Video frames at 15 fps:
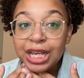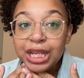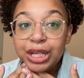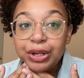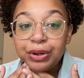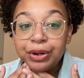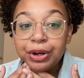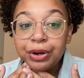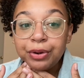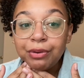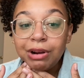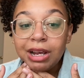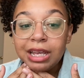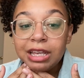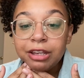You know,
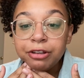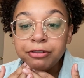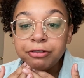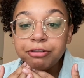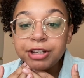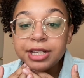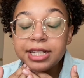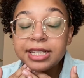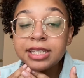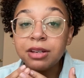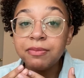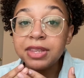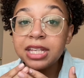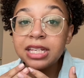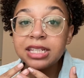if
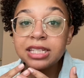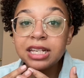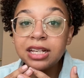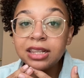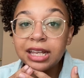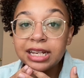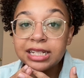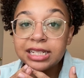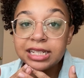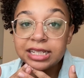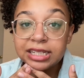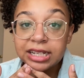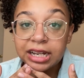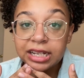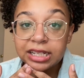something is collecting
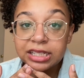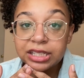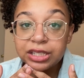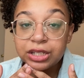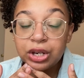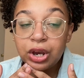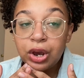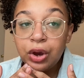dust,